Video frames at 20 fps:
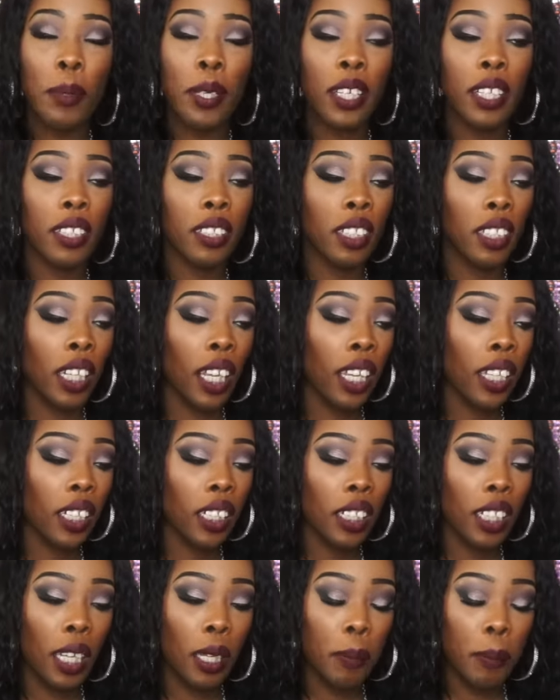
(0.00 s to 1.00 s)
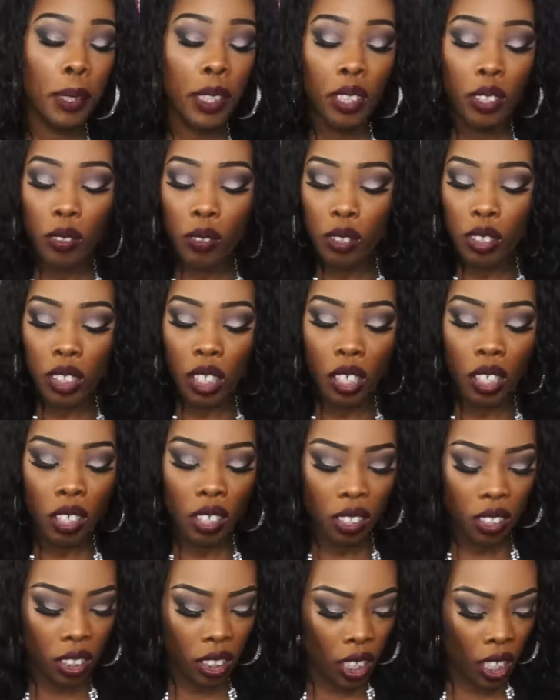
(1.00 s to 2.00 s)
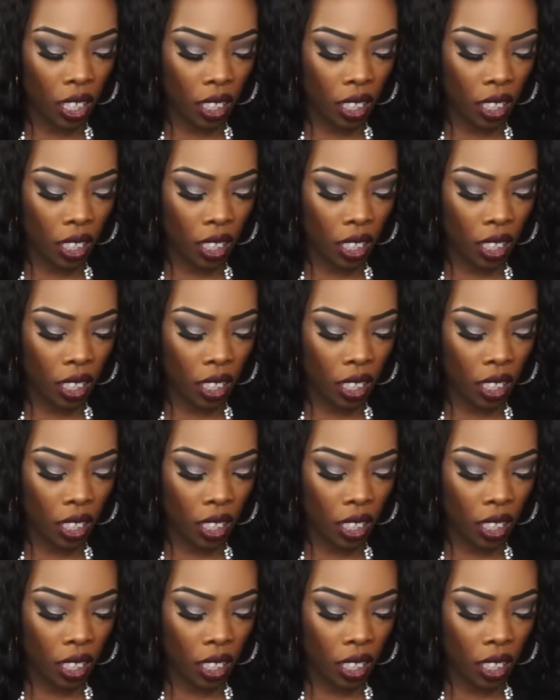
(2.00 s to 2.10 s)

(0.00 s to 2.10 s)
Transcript: but the lady let me use hers and